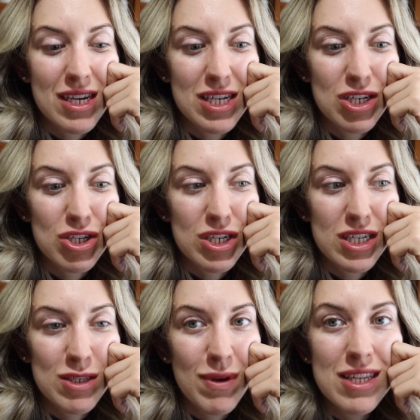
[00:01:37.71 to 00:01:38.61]

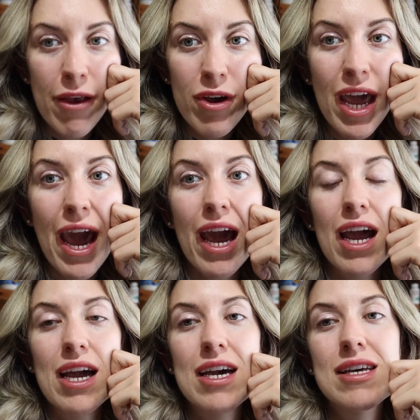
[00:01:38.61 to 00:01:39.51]
insurance, but that's
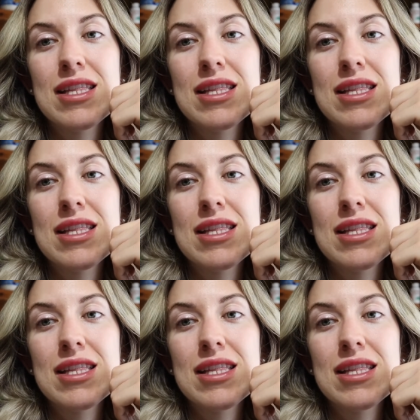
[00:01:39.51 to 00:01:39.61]
okay.